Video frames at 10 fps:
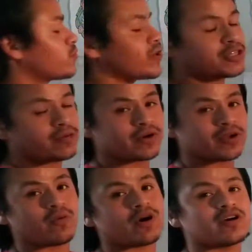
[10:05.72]
ratio we're going
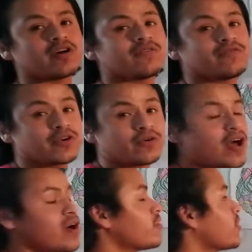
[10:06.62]
to want to figure
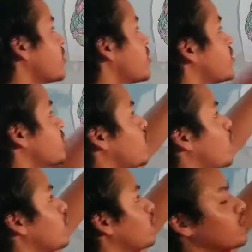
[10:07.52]
out is,
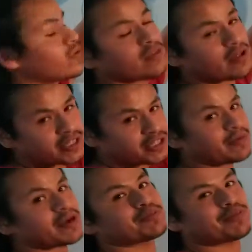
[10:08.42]
actually let
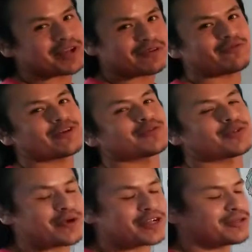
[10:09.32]
me explain first what the
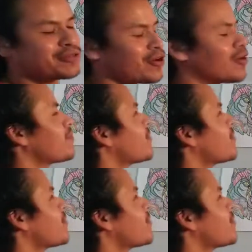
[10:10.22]
ratios are.